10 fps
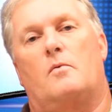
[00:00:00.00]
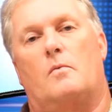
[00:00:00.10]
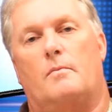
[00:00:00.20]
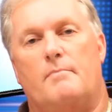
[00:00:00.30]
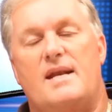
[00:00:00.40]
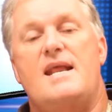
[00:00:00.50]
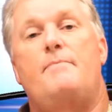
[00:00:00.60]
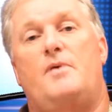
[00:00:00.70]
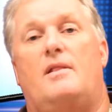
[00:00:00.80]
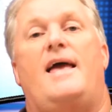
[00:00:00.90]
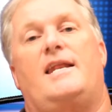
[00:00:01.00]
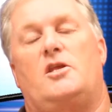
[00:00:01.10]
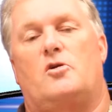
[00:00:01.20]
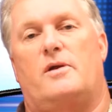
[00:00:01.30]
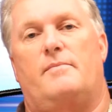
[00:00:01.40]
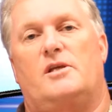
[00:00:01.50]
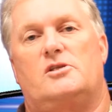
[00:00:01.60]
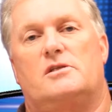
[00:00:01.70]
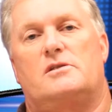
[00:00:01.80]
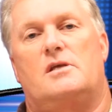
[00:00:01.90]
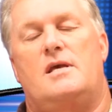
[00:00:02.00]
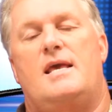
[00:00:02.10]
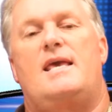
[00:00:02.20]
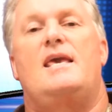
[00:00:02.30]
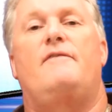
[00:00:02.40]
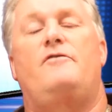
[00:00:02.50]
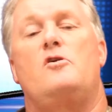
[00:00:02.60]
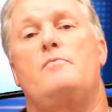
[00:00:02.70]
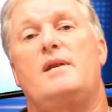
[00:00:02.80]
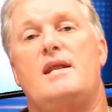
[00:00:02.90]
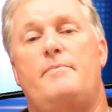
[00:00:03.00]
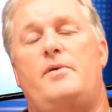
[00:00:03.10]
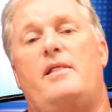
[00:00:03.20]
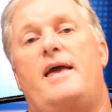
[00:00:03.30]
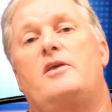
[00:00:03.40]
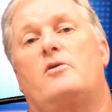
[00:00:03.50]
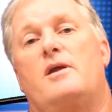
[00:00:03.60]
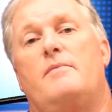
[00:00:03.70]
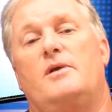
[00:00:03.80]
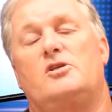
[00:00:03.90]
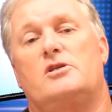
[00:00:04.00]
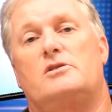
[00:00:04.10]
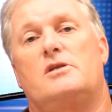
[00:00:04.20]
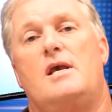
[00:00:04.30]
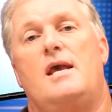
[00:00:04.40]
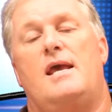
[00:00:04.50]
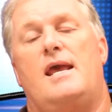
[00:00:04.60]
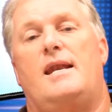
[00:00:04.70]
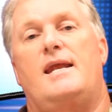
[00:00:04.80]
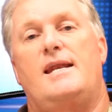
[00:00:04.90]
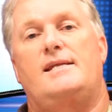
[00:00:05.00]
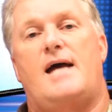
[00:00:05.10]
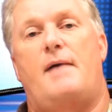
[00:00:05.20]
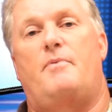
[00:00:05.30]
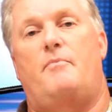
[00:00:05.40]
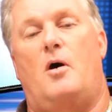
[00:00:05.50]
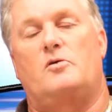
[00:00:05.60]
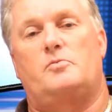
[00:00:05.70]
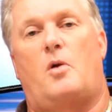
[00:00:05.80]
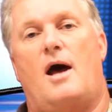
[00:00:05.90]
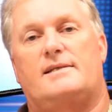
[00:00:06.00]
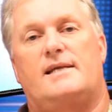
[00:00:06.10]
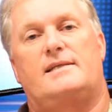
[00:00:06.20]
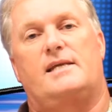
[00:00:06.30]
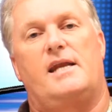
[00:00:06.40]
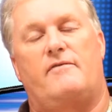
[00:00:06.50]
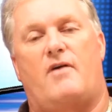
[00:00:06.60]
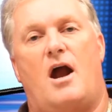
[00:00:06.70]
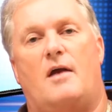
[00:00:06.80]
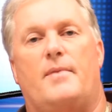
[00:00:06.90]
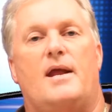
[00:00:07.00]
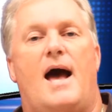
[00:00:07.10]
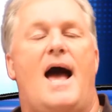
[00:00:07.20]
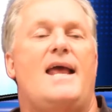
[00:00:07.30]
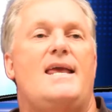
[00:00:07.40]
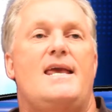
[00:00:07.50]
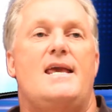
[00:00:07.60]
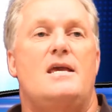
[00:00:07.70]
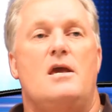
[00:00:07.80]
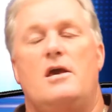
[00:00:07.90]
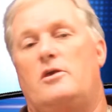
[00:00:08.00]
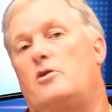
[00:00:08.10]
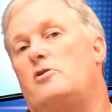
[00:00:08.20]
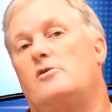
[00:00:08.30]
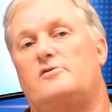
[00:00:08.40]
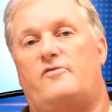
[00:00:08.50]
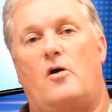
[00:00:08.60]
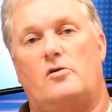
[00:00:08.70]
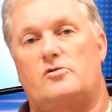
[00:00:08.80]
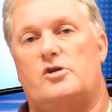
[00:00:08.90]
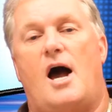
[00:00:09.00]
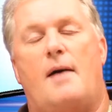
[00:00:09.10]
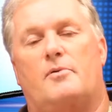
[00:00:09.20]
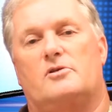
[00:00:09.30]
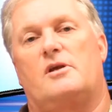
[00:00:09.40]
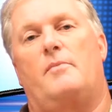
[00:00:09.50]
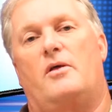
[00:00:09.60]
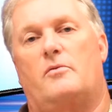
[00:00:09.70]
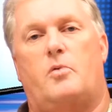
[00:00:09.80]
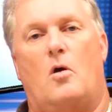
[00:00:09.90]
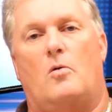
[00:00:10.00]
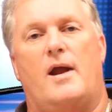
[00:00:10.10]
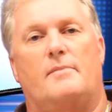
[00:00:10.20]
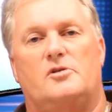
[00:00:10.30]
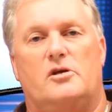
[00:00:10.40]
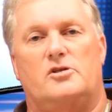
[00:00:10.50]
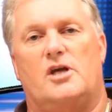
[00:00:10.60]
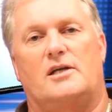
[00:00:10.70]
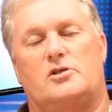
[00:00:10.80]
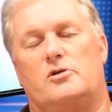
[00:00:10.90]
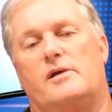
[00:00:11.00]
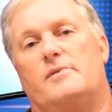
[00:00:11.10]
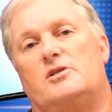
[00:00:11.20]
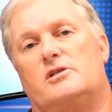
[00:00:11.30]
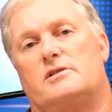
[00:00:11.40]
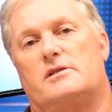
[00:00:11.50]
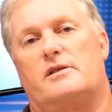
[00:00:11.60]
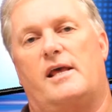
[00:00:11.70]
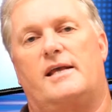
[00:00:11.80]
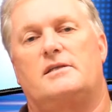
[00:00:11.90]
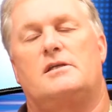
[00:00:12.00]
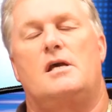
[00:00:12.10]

manipulating your images. If you manipulate your images in any type of post-processing environment, i.e. you use Photoshop or some other program to adjust your images and things,